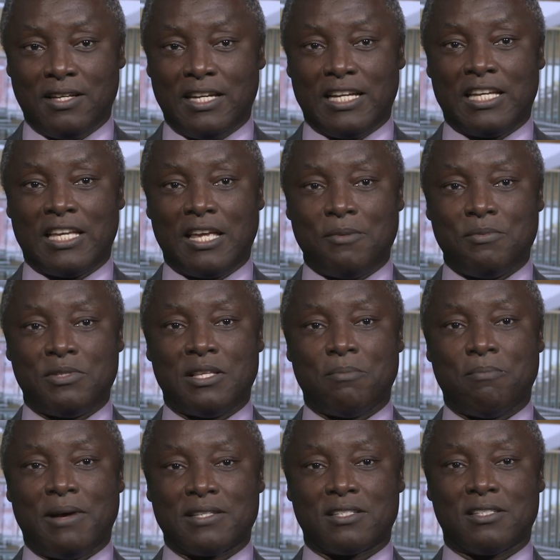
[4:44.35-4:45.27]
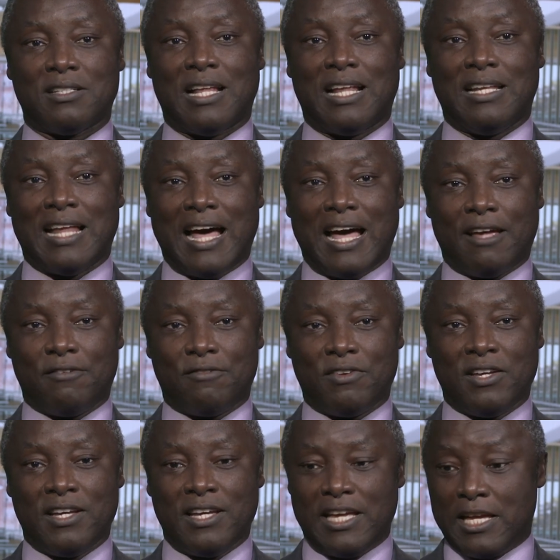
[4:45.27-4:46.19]
It keeps the muscle alive,
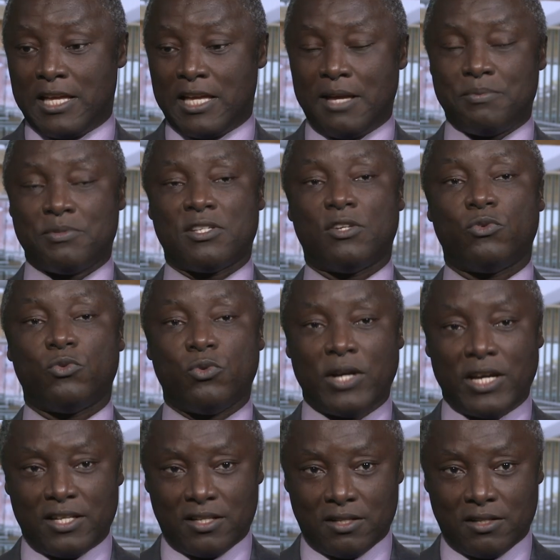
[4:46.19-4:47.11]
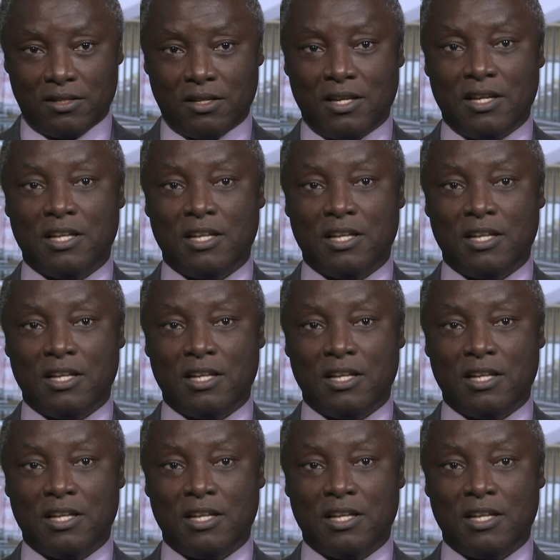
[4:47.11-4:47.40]
it keeps it ready